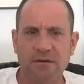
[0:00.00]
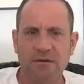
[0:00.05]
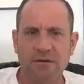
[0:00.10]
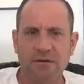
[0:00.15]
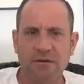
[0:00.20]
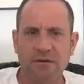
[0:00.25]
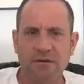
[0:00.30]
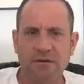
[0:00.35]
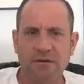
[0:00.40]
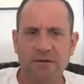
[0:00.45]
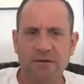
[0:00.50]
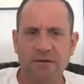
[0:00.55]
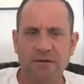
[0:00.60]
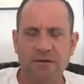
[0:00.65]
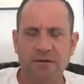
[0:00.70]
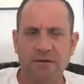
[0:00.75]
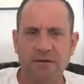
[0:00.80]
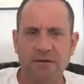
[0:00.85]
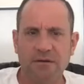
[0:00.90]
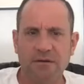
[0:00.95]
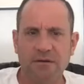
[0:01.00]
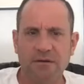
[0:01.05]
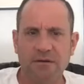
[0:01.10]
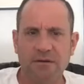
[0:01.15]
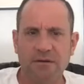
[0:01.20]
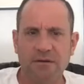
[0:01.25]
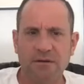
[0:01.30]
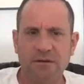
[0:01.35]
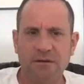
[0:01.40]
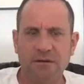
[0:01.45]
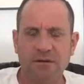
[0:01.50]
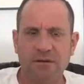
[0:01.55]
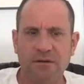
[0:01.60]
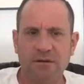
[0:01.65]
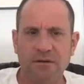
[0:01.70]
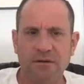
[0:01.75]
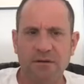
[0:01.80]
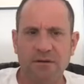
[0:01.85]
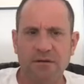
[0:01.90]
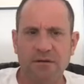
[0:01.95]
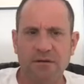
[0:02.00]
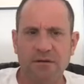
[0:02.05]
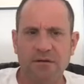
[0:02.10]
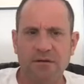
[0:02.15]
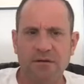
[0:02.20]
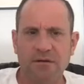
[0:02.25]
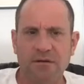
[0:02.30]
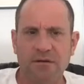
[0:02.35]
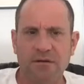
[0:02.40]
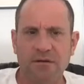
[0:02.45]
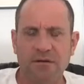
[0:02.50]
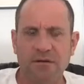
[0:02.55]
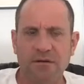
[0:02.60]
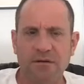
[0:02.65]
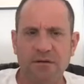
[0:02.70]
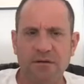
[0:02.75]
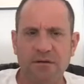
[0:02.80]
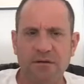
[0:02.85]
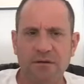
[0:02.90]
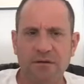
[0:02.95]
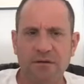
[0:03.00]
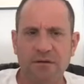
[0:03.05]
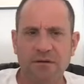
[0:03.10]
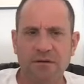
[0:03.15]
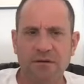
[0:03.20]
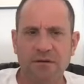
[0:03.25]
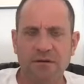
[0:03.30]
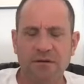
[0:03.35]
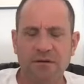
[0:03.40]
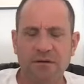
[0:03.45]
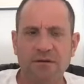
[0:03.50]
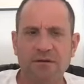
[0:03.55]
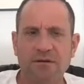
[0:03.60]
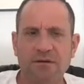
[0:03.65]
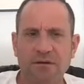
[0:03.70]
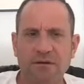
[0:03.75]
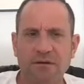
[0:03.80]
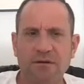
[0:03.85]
[no speech]